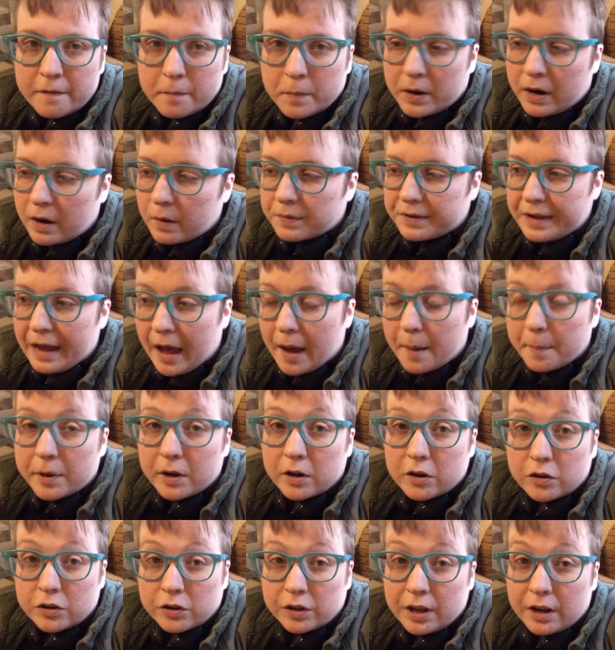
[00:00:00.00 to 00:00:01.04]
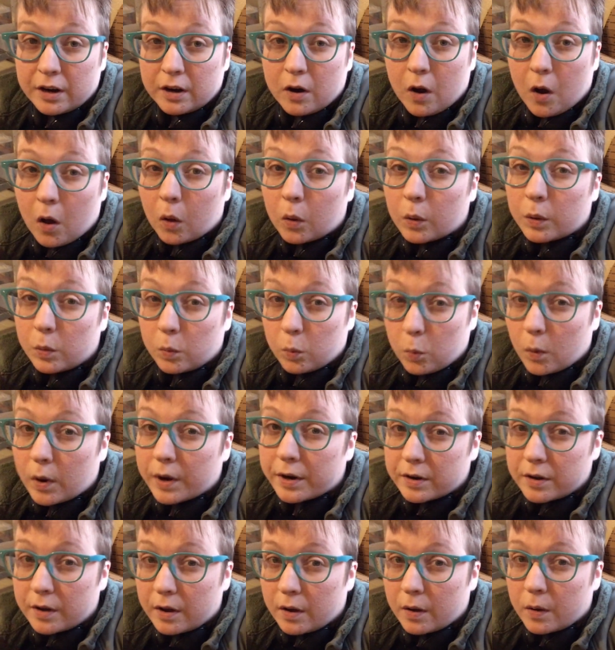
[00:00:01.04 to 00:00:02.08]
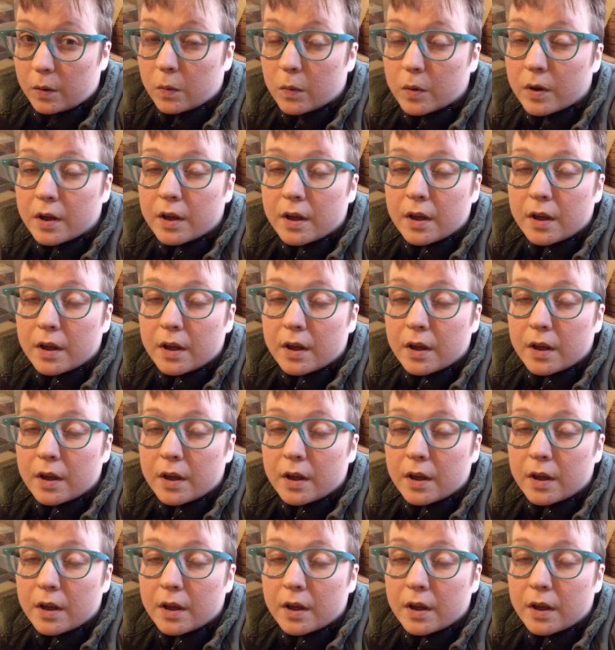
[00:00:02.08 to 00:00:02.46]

but I was happy to just get it all in one go,